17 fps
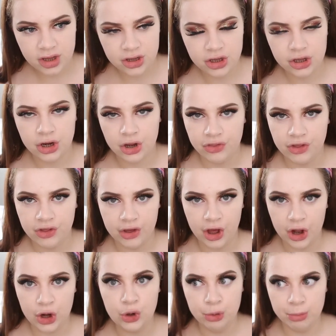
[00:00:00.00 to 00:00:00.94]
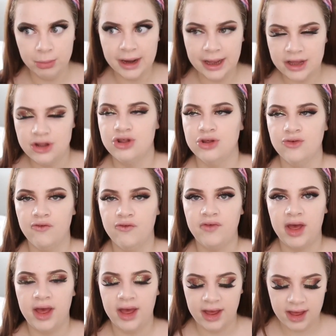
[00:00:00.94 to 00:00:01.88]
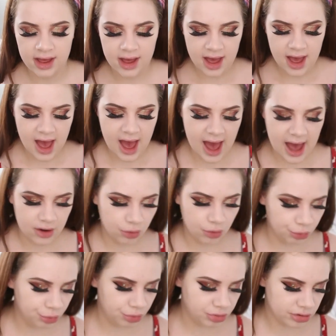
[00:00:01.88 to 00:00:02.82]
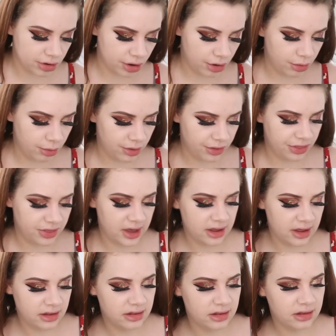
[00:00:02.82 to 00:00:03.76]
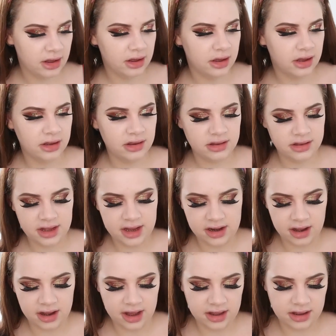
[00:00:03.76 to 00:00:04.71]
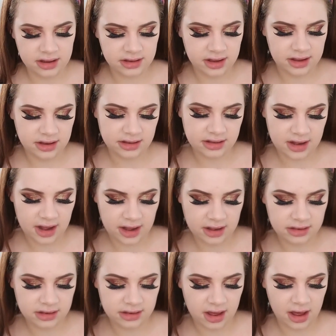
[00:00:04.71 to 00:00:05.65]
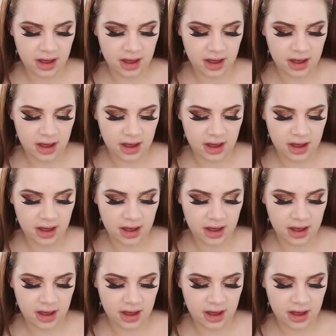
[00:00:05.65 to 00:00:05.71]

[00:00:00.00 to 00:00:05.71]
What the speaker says: you know, the illumination of it. And also this concealer it says